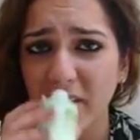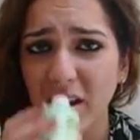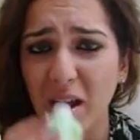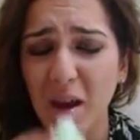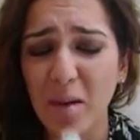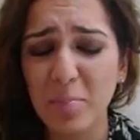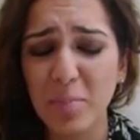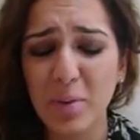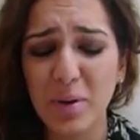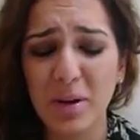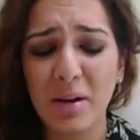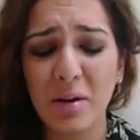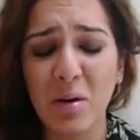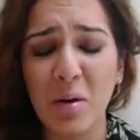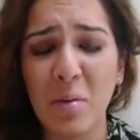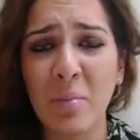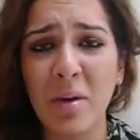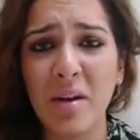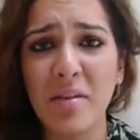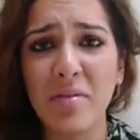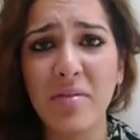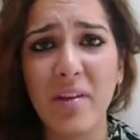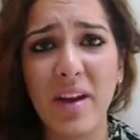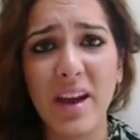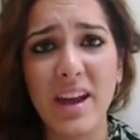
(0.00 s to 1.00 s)
I'm putting on
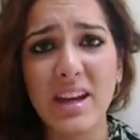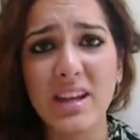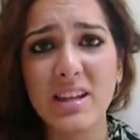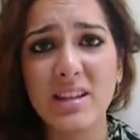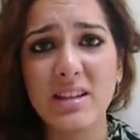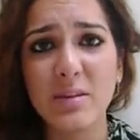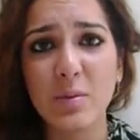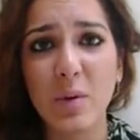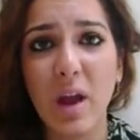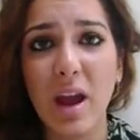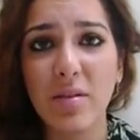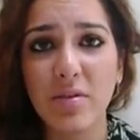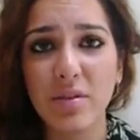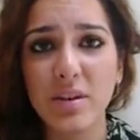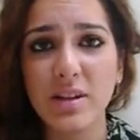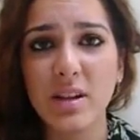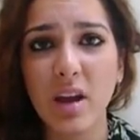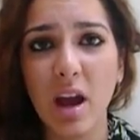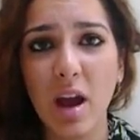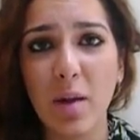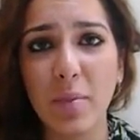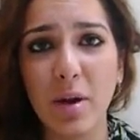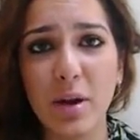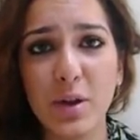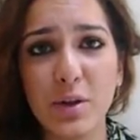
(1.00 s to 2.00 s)
my face every
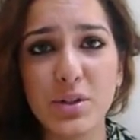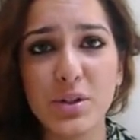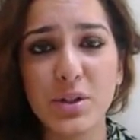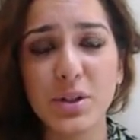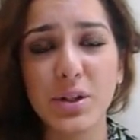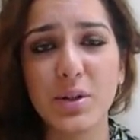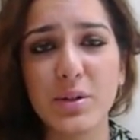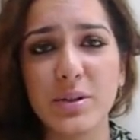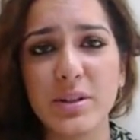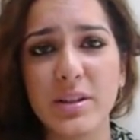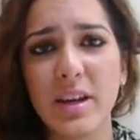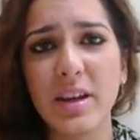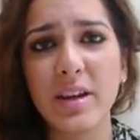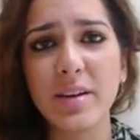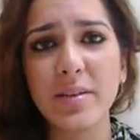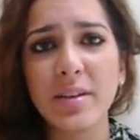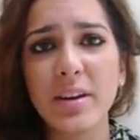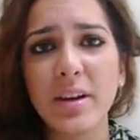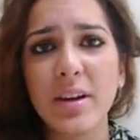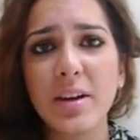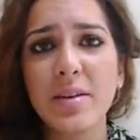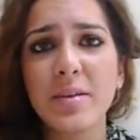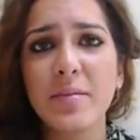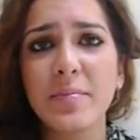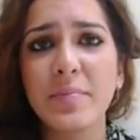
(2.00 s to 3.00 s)
time I used to use it.
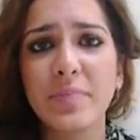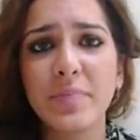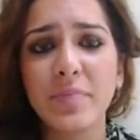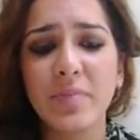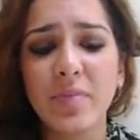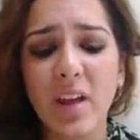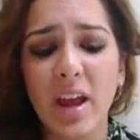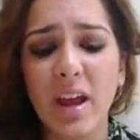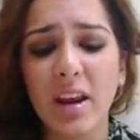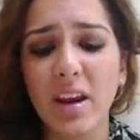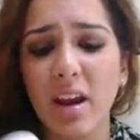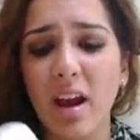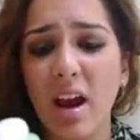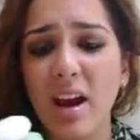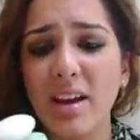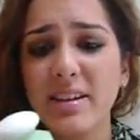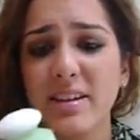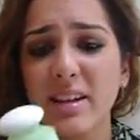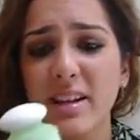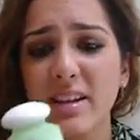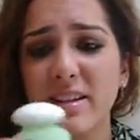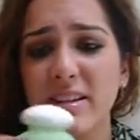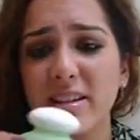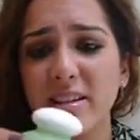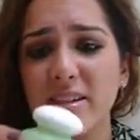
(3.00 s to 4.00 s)
And
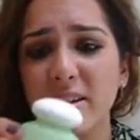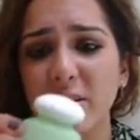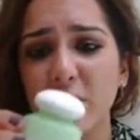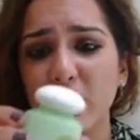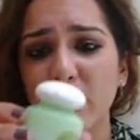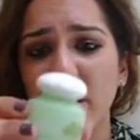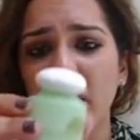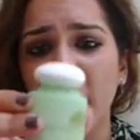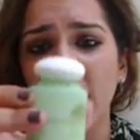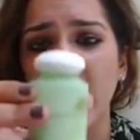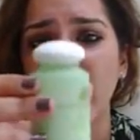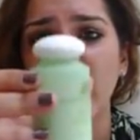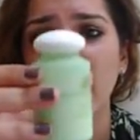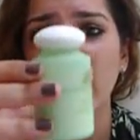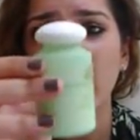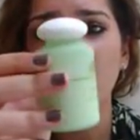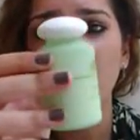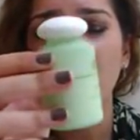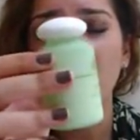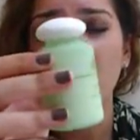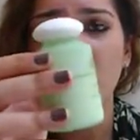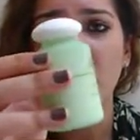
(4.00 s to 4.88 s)
it's still like